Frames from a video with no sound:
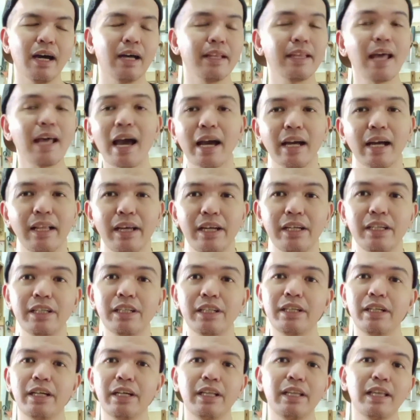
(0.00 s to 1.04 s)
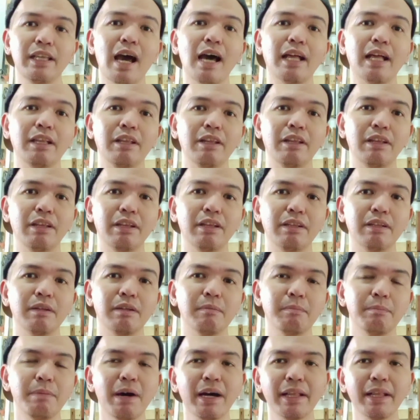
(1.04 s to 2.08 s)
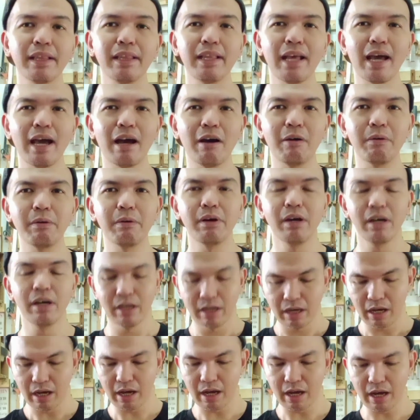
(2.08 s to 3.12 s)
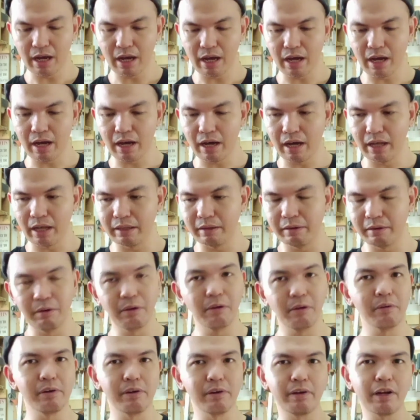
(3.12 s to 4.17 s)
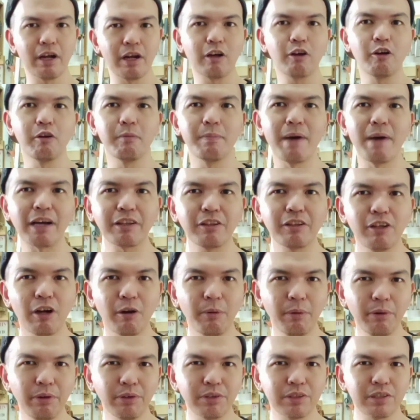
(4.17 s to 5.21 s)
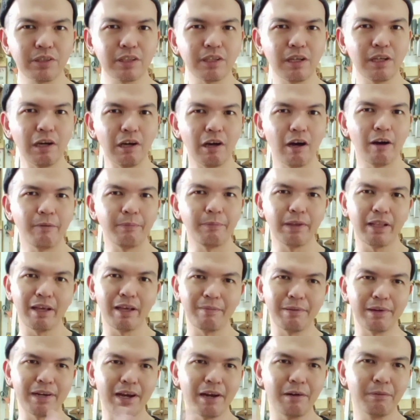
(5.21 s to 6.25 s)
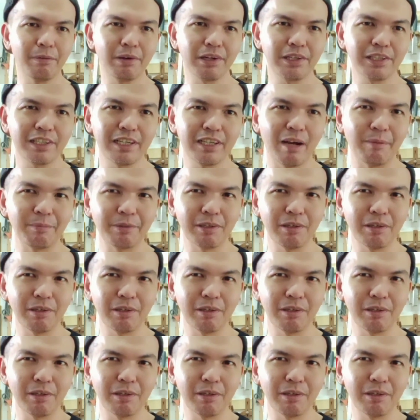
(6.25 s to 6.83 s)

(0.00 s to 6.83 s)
Taglish in that. But now, we're gonna go back to the roots of 11.9 Workshop.